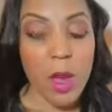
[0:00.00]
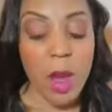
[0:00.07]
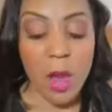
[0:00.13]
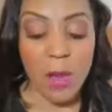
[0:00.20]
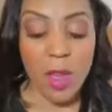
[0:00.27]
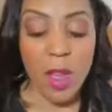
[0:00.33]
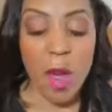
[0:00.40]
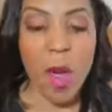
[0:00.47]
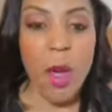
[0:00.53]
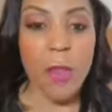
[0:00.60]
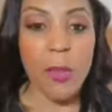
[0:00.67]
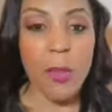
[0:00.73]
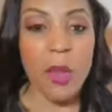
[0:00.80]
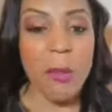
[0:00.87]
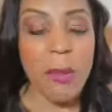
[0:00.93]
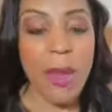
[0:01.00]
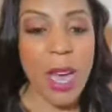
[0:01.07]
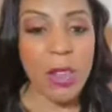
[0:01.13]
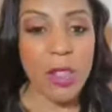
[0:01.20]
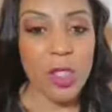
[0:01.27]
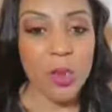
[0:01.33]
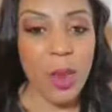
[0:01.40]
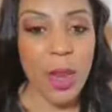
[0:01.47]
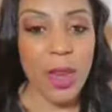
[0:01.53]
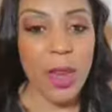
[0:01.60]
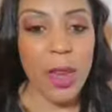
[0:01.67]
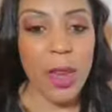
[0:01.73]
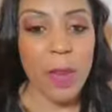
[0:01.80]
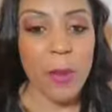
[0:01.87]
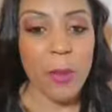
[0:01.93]
Are they all three balanced right
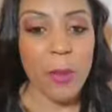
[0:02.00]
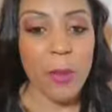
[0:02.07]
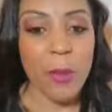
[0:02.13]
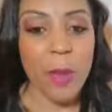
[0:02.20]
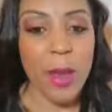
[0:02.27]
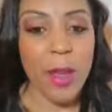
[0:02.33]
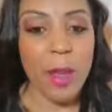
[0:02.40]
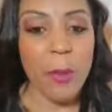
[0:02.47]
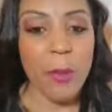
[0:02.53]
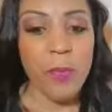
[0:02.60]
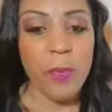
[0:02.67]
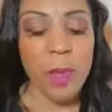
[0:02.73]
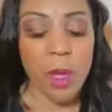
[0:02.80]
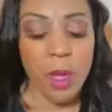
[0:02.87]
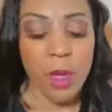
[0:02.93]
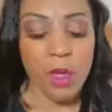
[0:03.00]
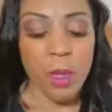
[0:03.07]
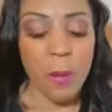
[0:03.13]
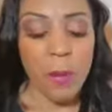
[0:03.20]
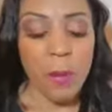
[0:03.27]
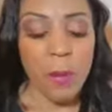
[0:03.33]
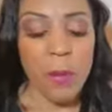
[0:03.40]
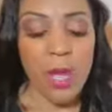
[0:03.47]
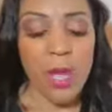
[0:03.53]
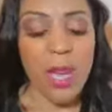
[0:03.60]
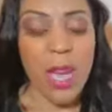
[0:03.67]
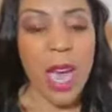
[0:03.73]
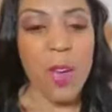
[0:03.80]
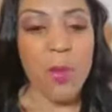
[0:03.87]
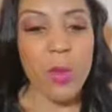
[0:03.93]
now? Right? So for me,
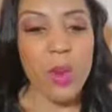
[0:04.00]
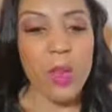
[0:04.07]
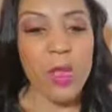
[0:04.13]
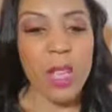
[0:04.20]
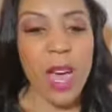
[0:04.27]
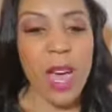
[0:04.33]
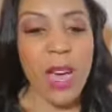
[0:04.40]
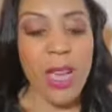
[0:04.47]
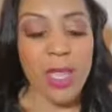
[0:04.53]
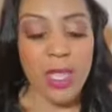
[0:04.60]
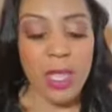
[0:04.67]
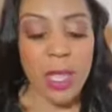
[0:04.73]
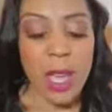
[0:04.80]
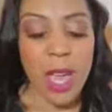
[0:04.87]
I realized